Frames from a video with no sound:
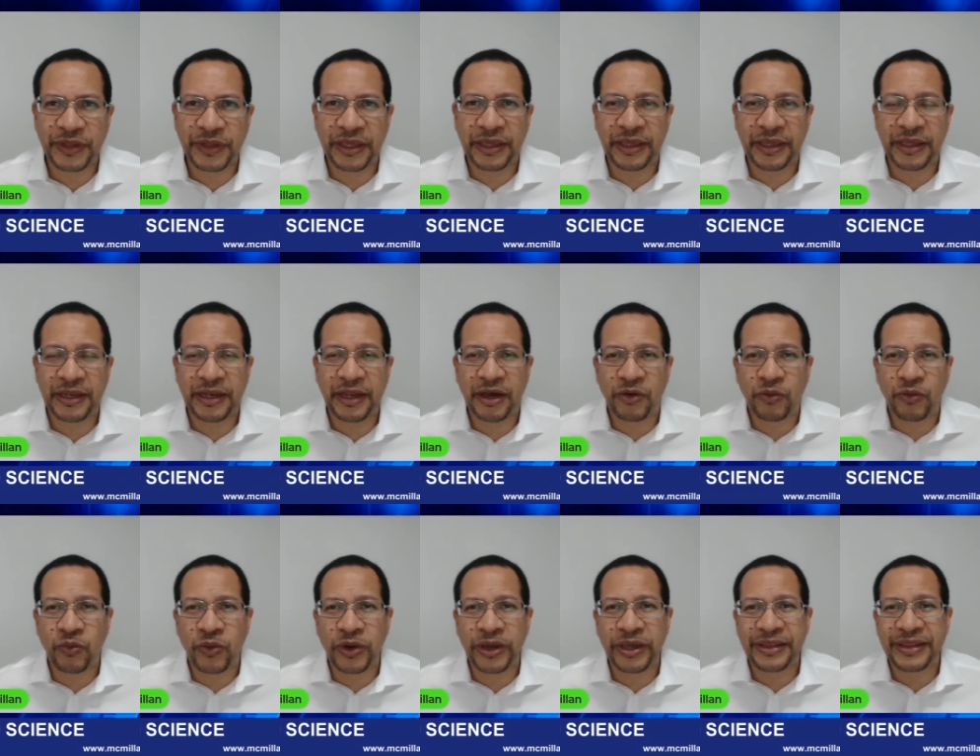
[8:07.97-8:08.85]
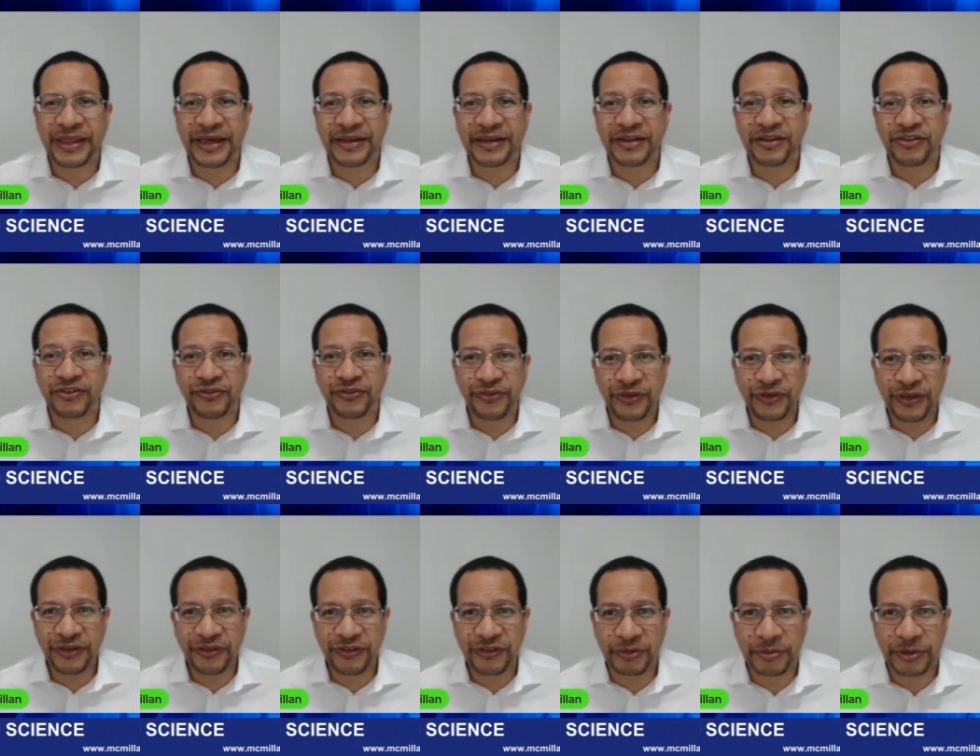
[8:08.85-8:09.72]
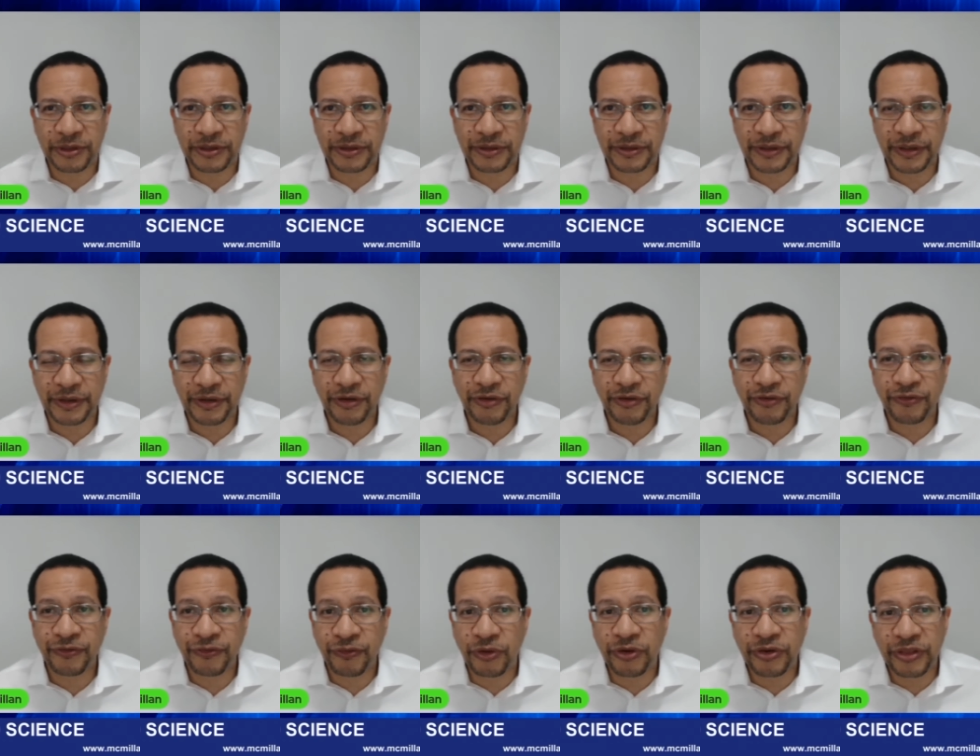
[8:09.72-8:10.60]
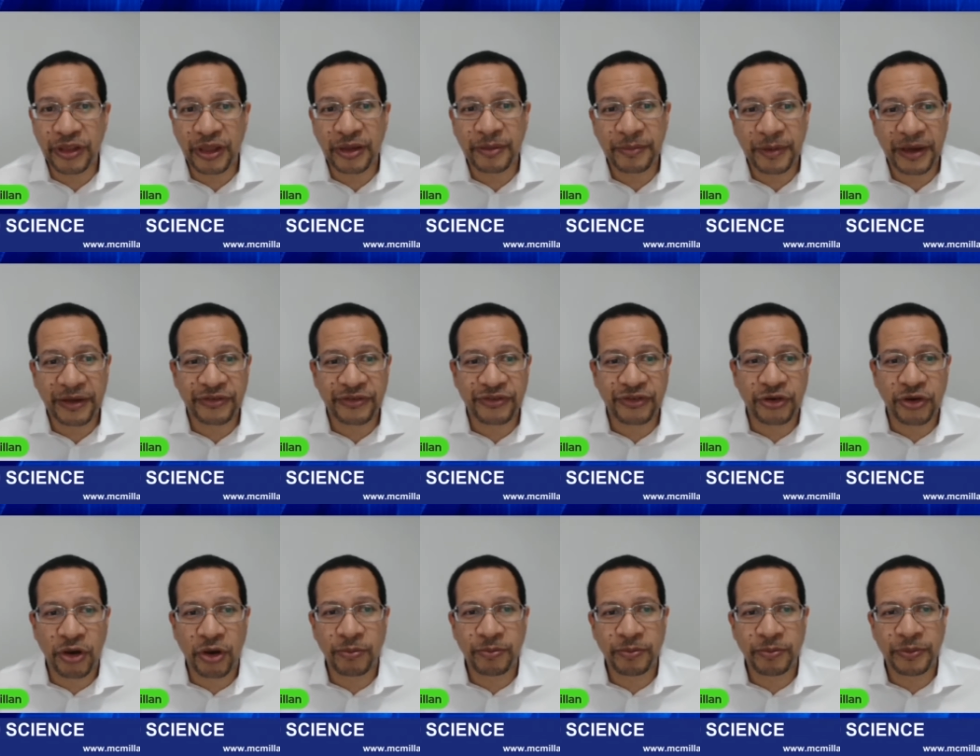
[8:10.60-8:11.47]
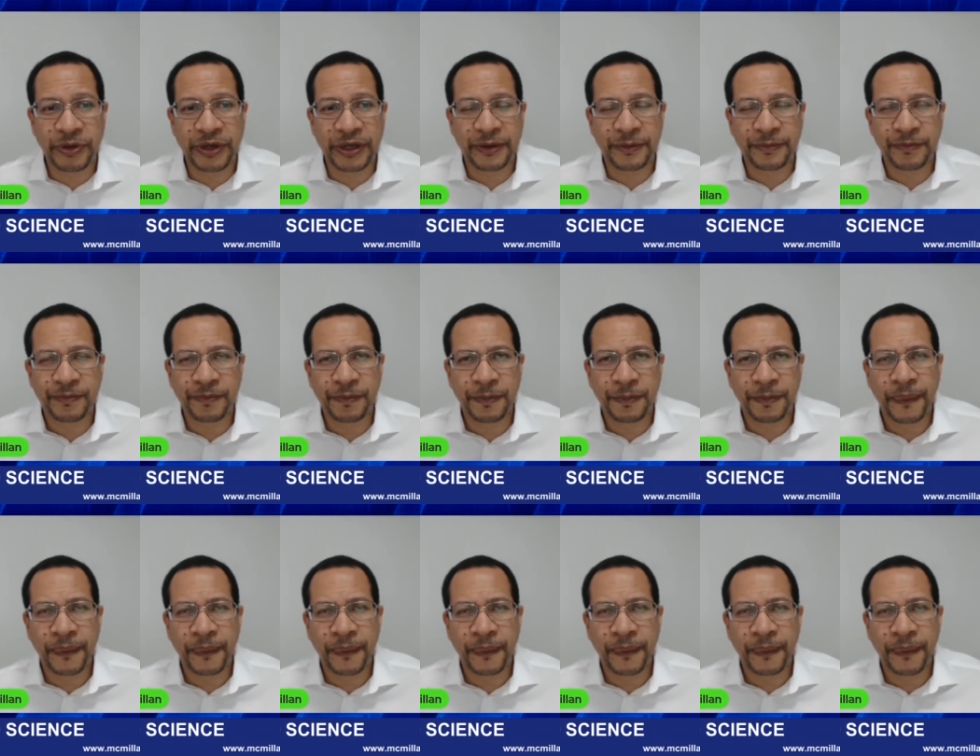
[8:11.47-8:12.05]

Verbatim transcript: in a way that is feasible for them as a company.